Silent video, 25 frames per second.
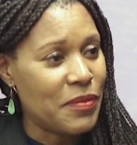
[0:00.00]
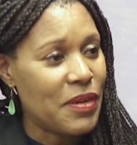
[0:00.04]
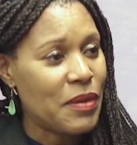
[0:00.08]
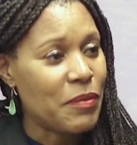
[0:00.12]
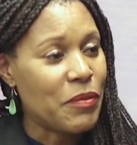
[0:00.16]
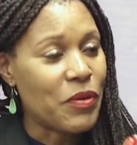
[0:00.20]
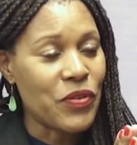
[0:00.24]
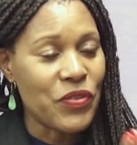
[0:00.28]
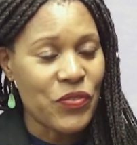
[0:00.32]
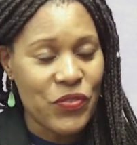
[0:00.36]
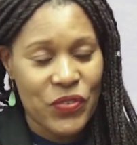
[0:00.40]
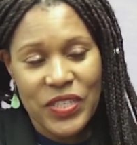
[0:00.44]

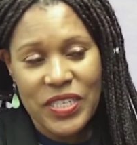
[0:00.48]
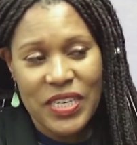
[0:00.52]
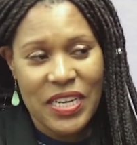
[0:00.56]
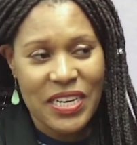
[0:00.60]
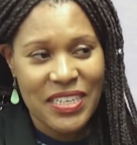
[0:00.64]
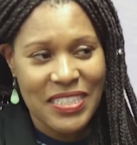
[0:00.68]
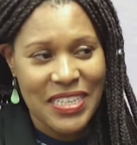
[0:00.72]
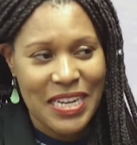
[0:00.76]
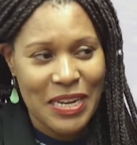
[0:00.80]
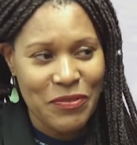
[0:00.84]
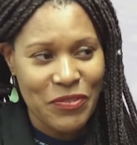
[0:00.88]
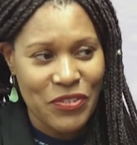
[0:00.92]
We've run out
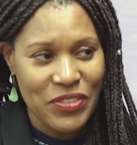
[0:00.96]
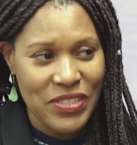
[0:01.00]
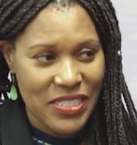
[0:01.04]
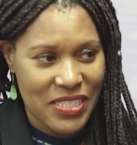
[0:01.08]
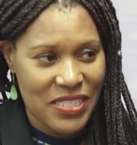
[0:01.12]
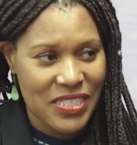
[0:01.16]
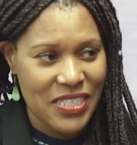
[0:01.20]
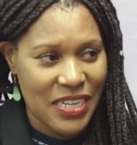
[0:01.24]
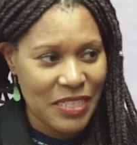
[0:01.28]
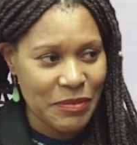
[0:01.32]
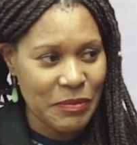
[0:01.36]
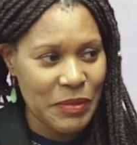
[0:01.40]
of time for this
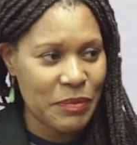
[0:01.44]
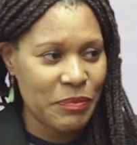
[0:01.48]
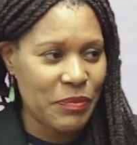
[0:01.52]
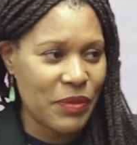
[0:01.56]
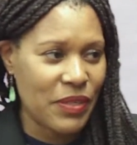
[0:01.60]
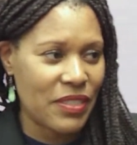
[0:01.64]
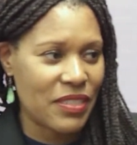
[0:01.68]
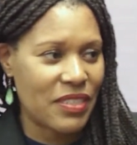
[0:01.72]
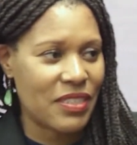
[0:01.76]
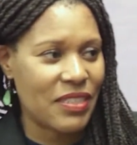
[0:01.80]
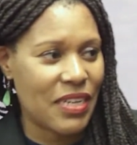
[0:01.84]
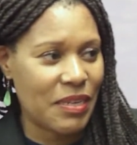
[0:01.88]
segment,
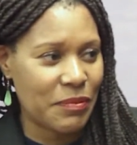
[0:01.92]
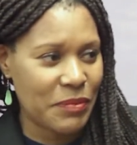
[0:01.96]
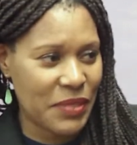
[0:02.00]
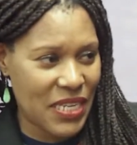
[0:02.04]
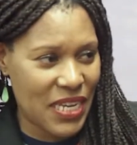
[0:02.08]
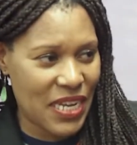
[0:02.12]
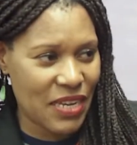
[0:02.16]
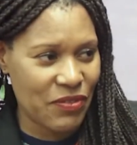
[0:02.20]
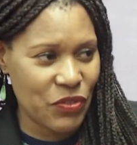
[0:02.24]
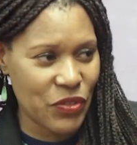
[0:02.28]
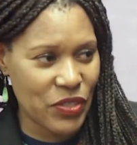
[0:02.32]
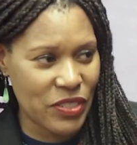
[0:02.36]
but I'm going
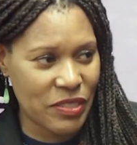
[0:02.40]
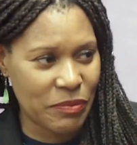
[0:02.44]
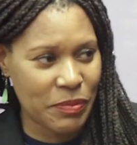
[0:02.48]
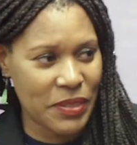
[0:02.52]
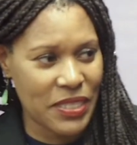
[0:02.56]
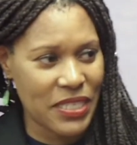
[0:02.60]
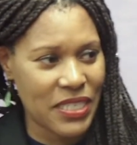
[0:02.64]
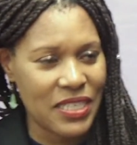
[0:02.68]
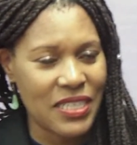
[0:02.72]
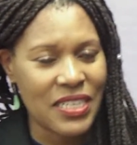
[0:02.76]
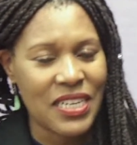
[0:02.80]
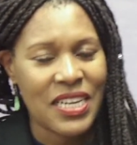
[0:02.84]
to have you
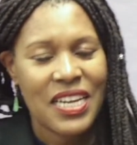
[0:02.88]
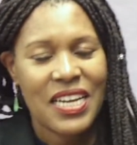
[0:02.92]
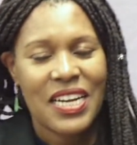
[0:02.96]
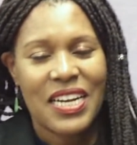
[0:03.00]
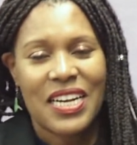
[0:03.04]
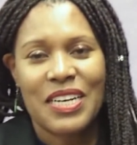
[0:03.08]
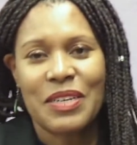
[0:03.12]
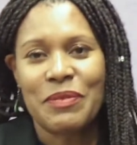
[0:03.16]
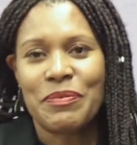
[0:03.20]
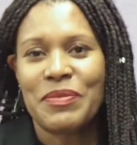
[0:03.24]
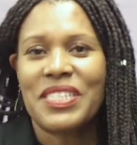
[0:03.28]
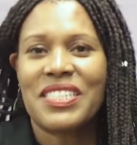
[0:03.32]
explain it.
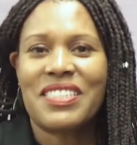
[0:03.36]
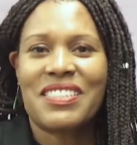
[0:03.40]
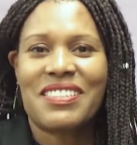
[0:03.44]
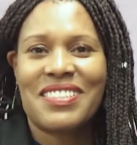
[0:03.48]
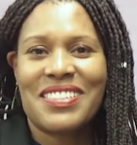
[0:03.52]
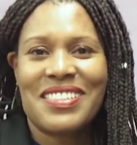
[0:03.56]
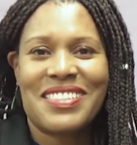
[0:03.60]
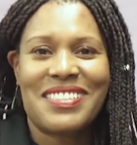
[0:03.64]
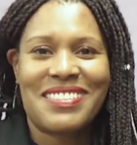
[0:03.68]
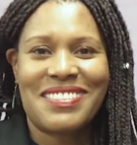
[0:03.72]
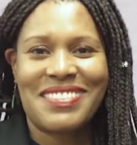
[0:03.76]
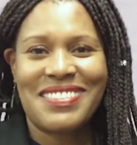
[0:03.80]
This
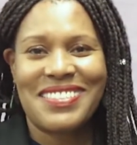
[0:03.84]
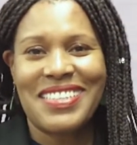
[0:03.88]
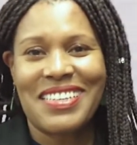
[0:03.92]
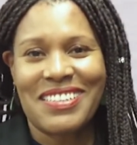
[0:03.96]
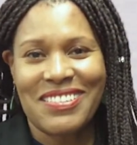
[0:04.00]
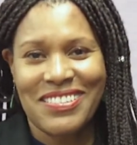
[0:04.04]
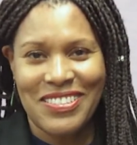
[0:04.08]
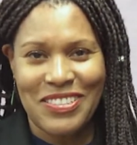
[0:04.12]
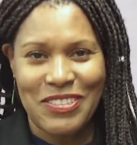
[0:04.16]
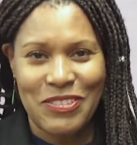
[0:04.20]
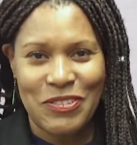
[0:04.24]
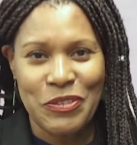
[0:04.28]
is
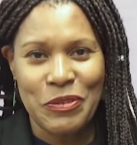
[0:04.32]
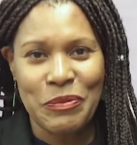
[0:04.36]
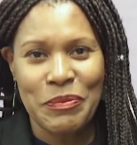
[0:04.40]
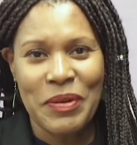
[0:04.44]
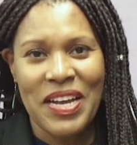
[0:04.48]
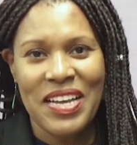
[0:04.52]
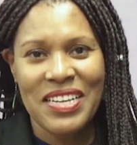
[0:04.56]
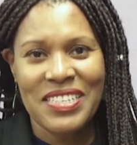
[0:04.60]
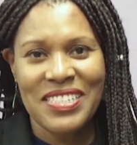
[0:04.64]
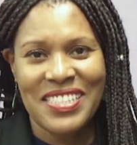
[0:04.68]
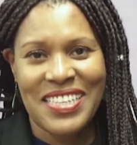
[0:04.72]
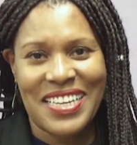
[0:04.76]
Dustin
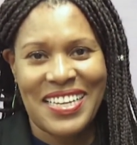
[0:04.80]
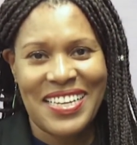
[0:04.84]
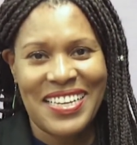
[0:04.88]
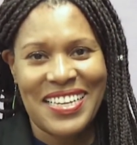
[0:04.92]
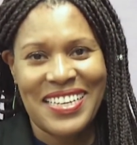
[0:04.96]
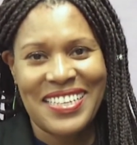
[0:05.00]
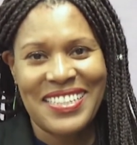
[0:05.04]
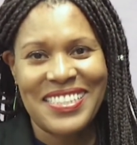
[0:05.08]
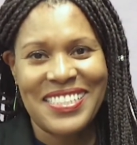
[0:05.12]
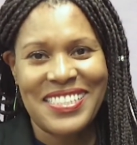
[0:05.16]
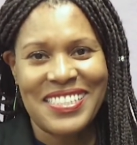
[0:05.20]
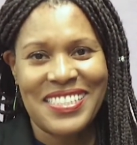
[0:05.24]
Dumas,
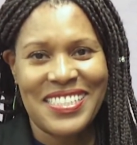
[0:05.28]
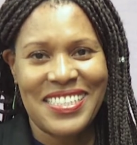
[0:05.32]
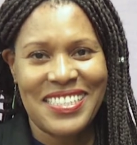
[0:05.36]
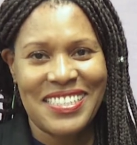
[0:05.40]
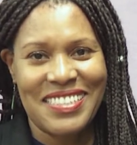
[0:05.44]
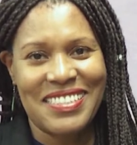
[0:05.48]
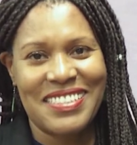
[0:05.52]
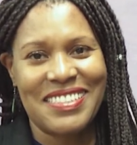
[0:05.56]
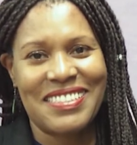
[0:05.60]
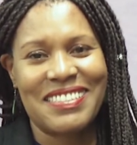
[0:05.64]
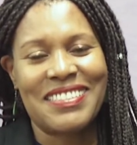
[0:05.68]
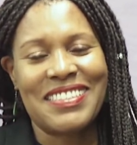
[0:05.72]
and this
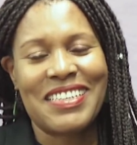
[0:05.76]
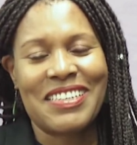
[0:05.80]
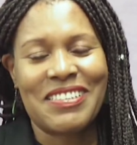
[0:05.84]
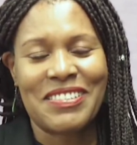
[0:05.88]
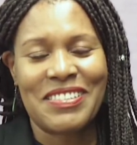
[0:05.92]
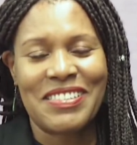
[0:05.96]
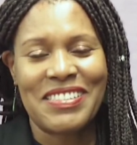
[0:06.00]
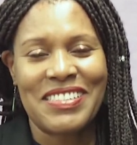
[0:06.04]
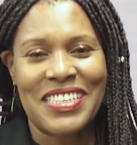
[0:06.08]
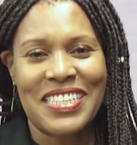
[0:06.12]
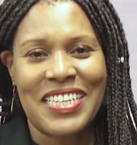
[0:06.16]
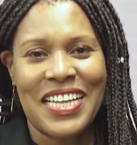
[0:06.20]
is
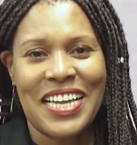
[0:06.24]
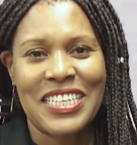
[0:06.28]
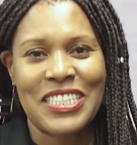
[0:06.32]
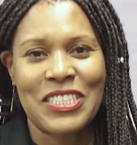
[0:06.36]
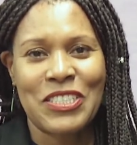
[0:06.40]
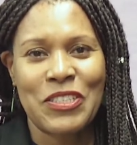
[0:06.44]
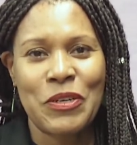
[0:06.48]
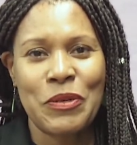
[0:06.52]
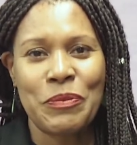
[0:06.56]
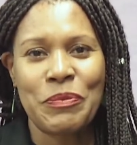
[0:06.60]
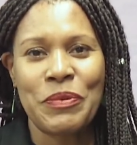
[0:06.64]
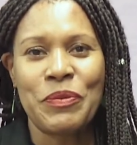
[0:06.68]
Dustin's
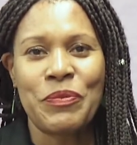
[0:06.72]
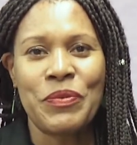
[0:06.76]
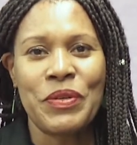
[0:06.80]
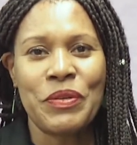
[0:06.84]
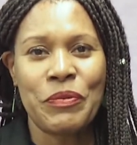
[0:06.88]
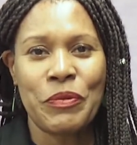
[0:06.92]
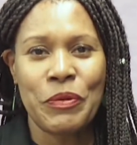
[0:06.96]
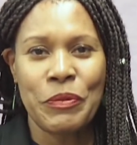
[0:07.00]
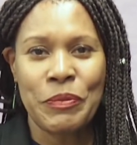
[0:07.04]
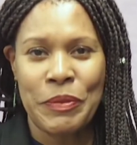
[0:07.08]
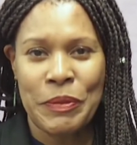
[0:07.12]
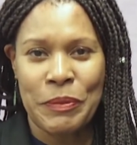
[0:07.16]
Kaleidoscope, and we
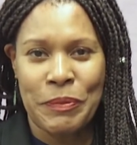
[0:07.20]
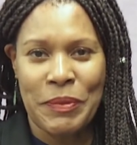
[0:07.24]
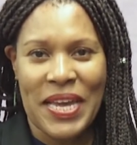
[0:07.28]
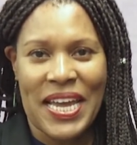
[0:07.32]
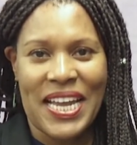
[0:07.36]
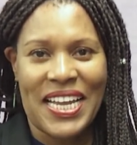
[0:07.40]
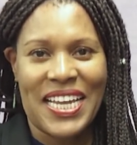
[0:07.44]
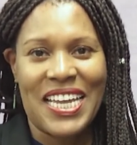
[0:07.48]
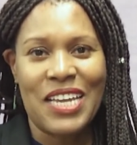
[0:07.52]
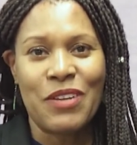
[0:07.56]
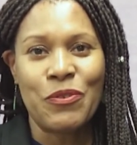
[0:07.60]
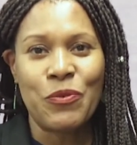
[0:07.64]
will be
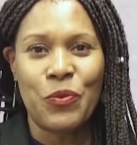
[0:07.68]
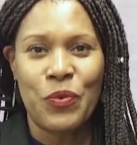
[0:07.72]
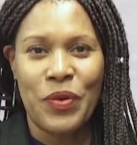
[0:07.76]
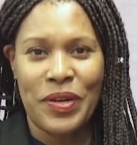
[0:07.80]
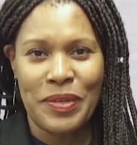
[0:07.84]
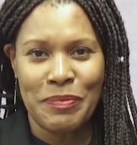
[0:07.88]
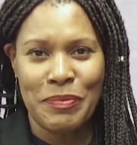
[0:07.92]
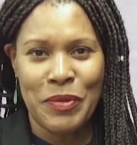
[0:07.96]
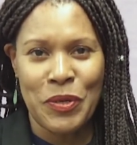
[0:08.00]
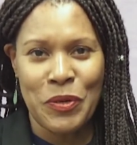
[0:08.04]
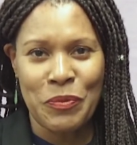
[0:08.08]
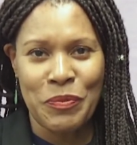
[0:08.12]
back in
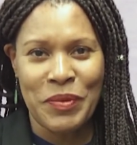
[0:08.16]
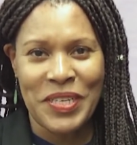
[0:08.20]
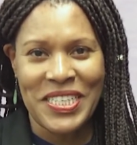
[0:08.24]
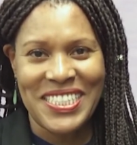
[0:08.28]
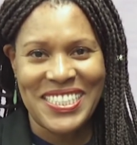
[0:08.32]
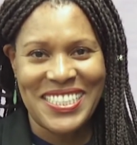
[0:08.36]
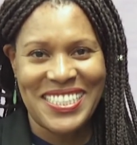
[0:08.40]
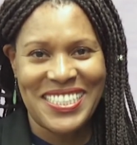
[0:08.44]
one moment.